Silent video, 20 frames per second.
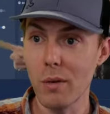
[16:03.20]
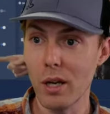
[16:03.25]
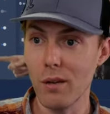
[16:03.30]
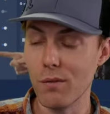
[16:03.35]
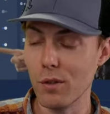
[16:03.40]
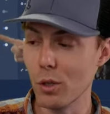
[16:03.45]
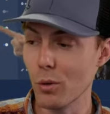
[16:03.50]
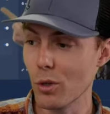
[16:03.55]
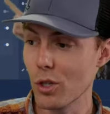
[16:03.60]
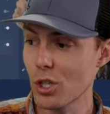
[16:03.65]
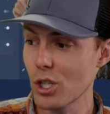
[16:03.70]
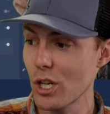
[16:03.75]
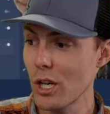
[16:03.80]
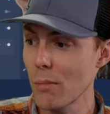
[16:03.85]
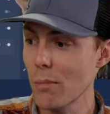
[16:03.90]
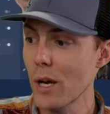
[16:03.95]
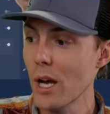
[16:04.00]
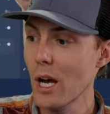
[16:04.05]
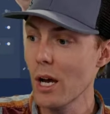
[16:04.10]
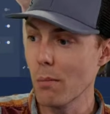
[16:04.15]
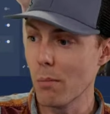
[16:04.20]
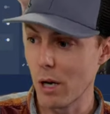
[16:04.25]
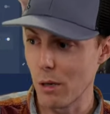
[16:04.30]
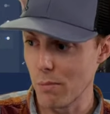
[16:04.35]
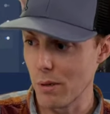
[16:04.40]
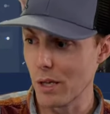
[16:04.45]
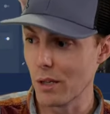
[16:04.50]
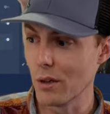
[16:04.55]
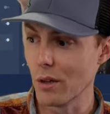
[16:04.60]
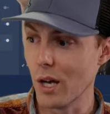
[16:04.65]
my viewership by
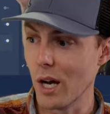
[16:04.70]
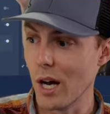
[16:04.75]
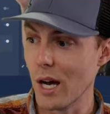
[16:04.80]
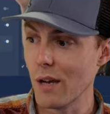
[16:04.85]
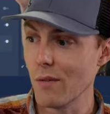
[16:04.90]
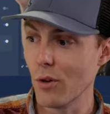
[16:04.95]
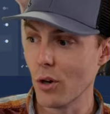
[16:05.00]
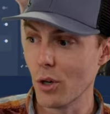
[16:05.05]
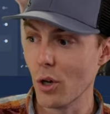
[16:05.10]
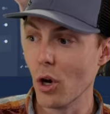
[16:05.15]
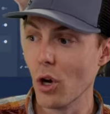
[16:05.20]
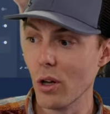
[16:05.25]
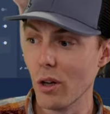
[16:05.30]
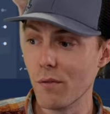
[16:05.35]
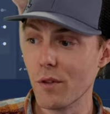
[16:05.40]
being live on all